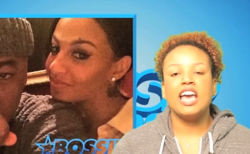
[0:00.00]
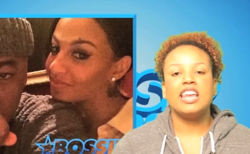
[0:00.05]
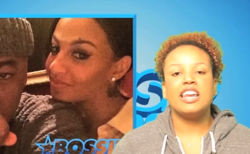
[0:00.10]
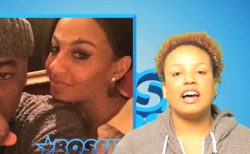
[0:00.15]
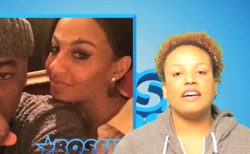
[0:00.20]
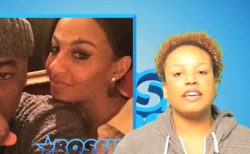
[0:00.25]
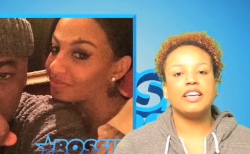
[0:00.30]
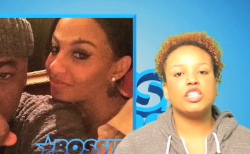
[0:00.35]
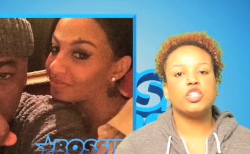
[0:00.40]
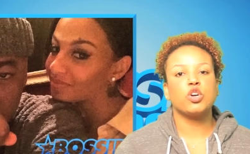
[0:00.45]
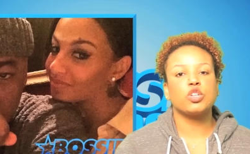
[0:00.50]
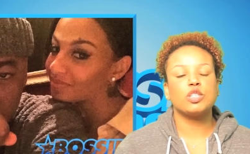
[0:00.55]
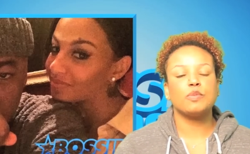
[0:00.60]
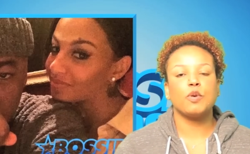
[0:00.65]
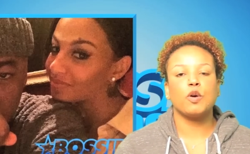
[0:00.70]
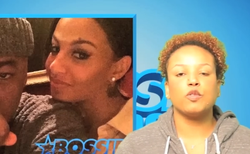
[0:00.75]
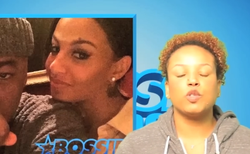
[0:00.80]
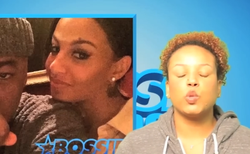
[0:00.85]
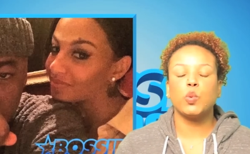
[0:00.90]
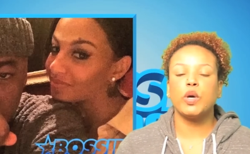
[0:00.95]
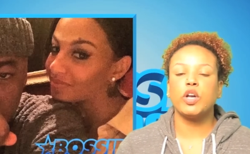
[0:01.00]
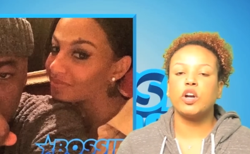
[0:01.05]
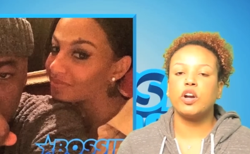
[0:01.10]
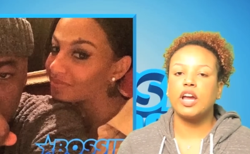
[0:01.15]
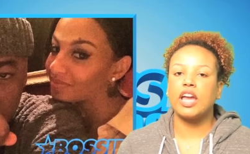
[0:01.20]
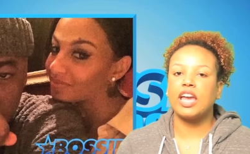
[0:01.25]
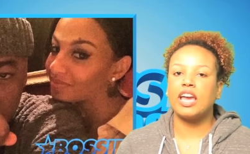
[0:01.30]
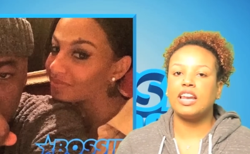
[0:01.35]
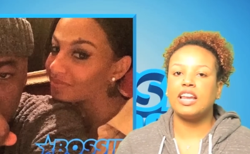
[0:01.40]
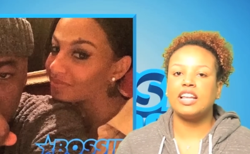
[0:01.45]
Speaker 1: Now, he took to both Twitter
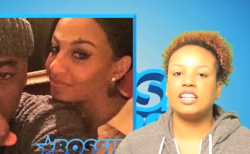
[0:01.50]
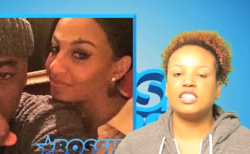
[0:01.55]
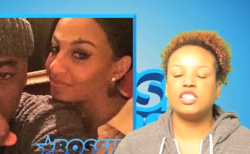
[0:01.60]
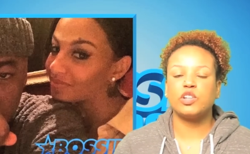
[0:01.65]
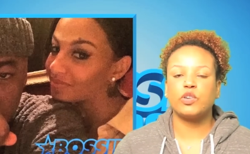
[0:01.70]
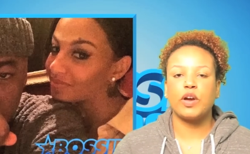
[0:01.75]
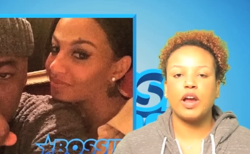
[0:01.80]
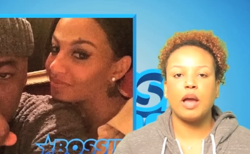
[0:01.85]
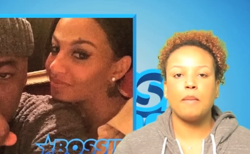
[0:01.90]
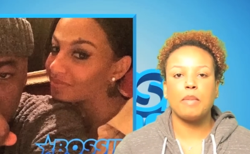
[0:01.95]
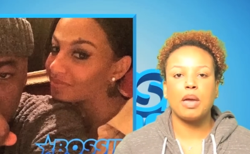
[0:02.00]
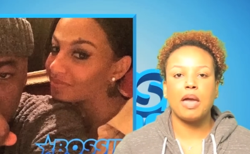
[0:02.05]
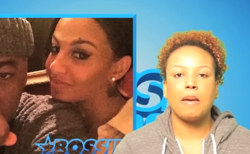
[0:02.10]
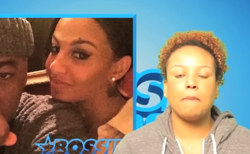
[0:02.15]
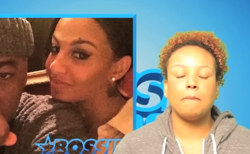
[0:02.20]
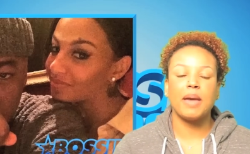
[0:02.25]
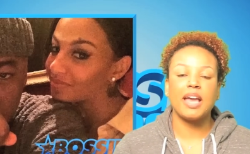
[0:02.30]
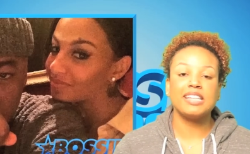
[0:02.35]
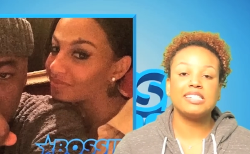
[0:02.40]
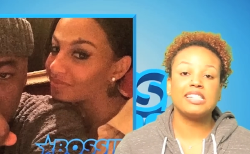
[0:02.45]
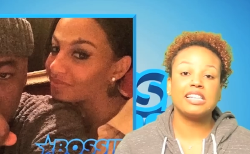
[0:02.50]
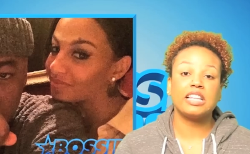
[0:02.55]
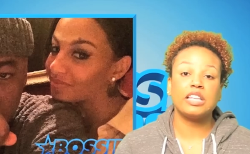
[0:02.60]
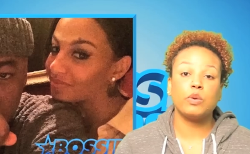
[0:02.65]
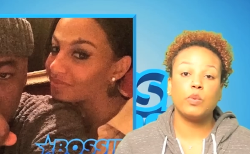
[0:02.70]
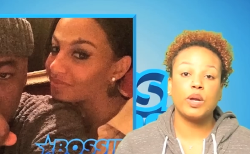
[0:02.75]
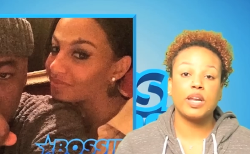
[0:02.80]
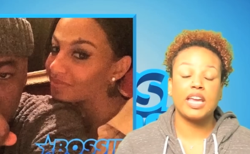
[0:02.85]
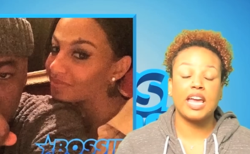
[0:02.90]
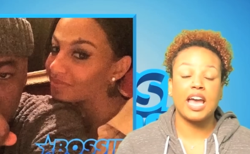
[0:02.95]
and Instagram, and basically
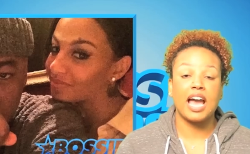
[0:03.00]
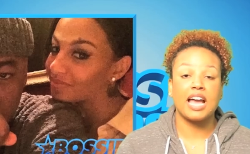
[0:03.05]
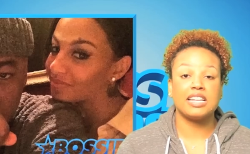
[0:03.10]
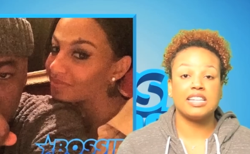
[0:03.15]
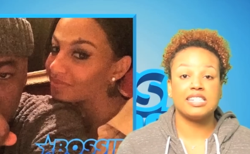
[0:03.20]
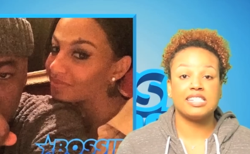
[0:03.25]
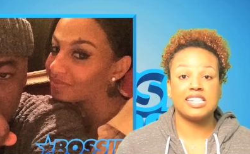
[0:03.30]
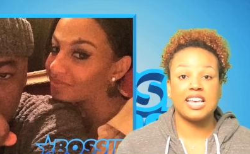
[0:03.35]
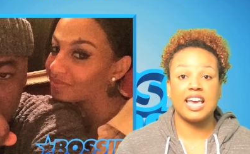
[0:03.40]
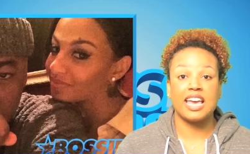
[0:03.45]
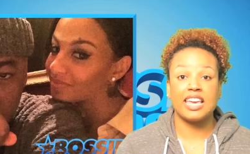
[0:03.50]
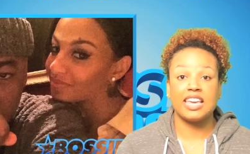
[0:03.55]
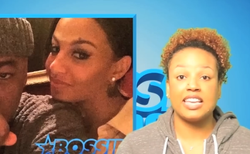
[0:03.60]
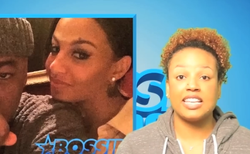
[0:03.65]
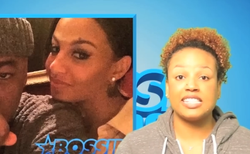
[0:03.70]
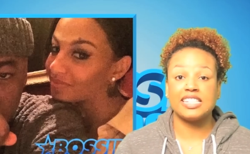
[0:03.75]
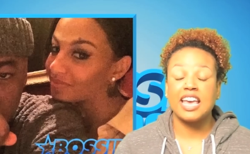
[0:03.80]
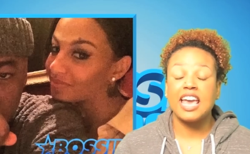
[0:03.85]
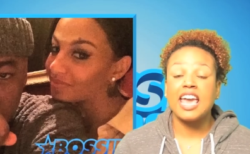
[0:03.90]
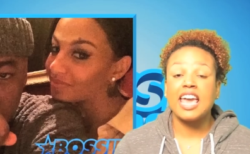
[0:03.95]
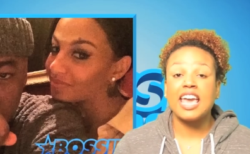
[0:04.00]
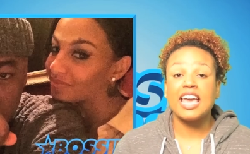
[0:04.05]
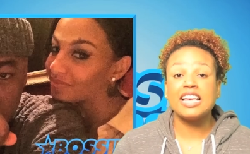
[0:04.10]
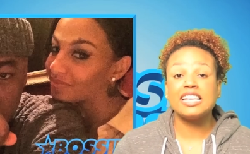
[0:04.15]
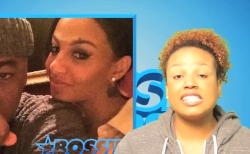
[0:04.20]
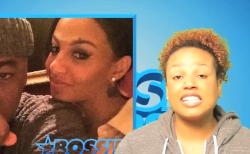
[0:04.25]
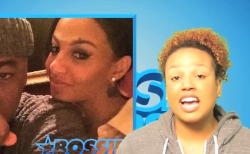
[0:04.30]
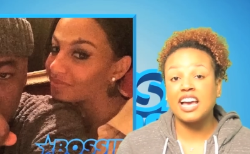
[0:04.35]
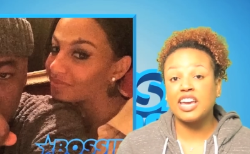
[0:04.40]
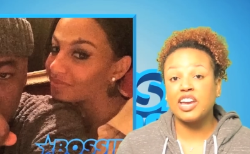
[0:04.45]
what he had to say is he's
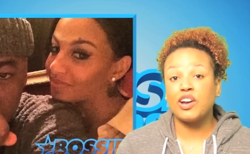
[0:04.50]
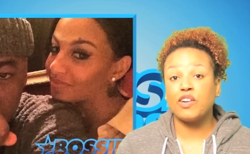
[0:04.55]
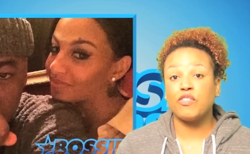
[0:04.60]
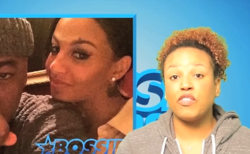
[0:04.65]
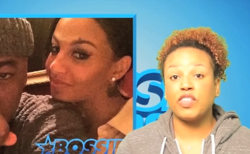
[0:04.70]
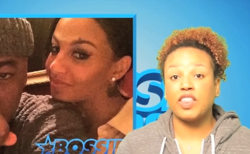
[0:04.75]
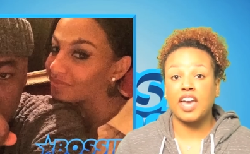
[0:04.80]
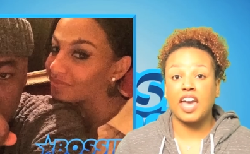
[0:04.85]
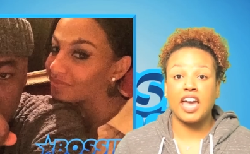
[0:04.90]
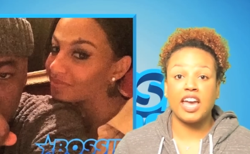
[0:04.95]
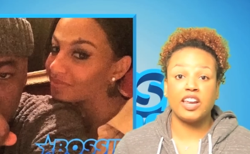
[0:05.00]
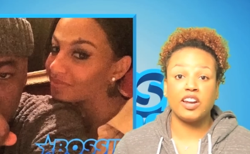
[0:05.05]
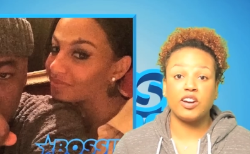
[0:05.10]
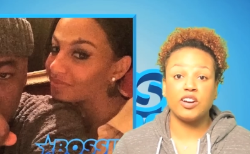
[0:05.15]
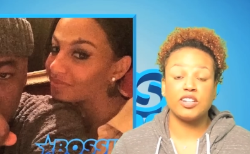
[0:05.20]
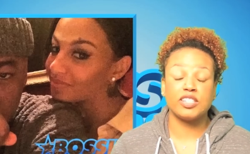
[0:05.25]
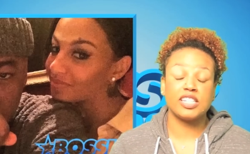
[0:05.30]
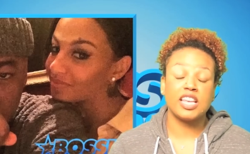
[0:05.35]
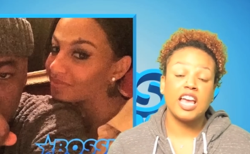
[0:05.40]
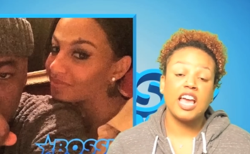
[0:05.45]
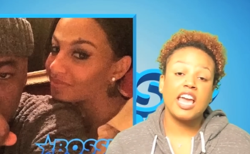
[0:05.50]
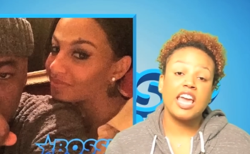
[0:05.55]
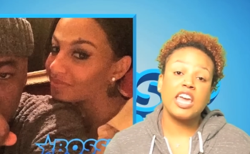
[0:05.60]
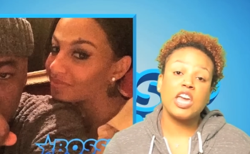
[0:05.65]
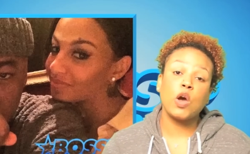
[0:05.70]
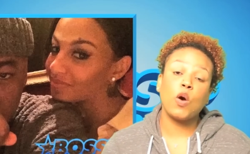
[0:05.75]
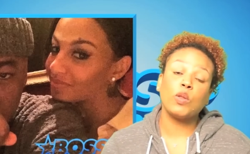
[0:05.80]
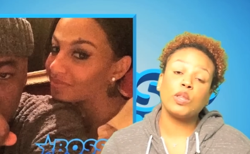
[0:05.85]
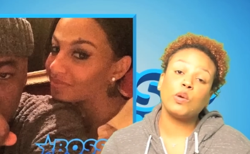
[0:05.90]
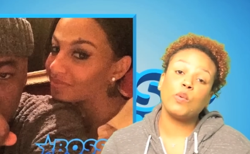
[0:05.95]
not here for the haters. He
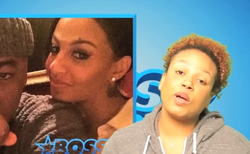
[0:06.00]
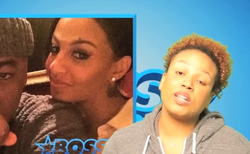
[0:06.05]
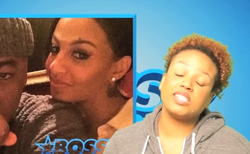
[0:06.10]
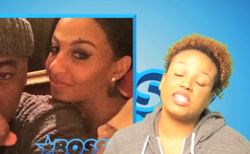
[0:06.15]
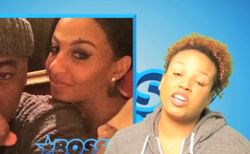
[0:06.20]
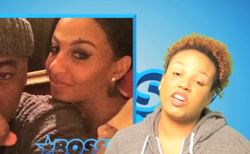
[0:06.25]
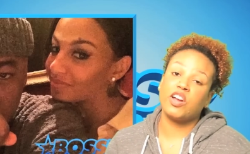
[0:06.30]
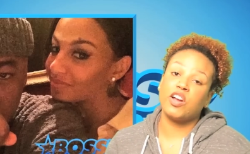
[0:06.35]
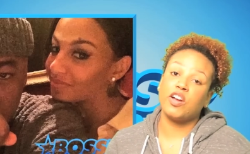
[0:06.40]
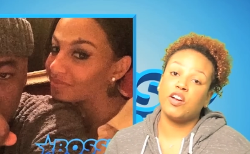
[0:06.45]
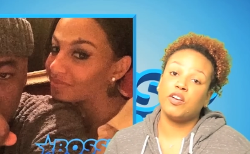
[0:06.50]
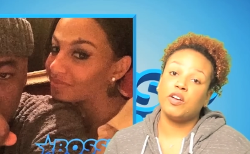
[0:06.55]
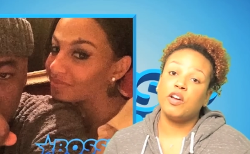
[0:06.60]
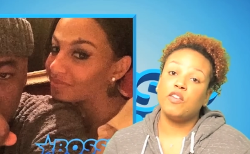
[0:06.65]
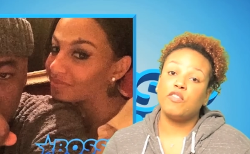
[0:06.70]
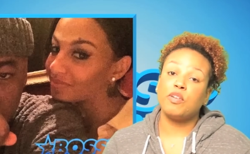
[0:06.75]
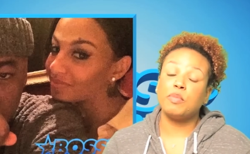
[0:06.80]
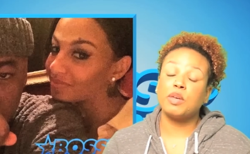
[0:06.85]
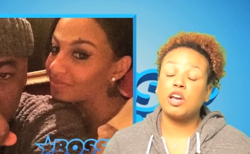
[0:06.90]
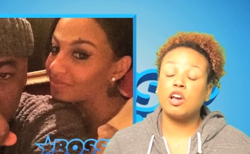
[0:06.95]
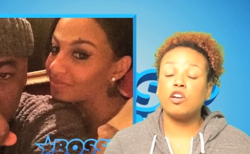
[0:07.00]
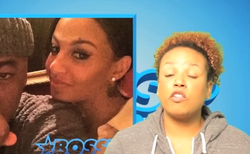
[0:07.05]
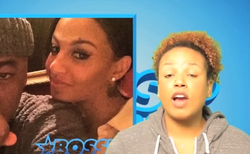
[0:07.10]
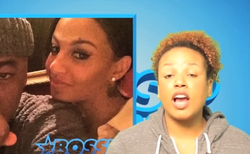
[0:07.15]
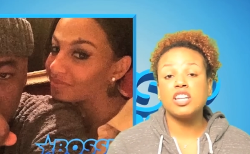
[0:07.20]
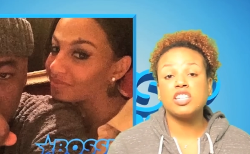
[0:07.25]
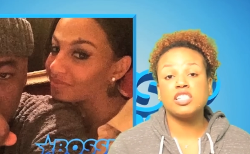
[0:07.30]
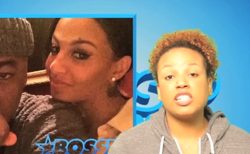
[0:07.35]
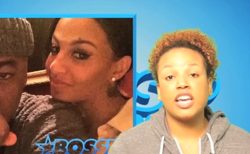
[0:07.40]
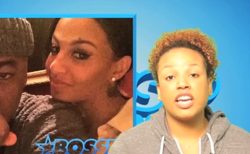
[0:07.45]
only wants to hear from the
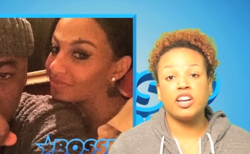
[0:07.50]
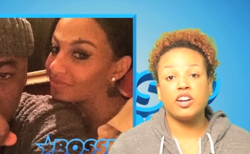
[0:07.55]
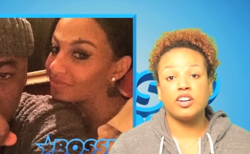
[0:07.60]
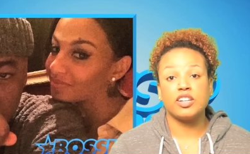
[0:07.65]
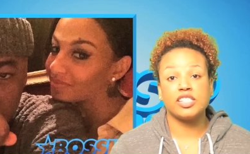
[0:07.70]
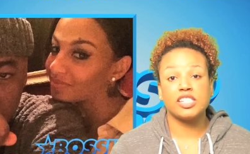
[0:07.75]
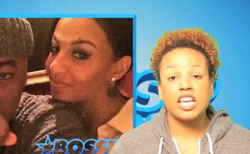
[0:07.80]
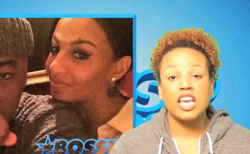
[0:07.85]
congratulators.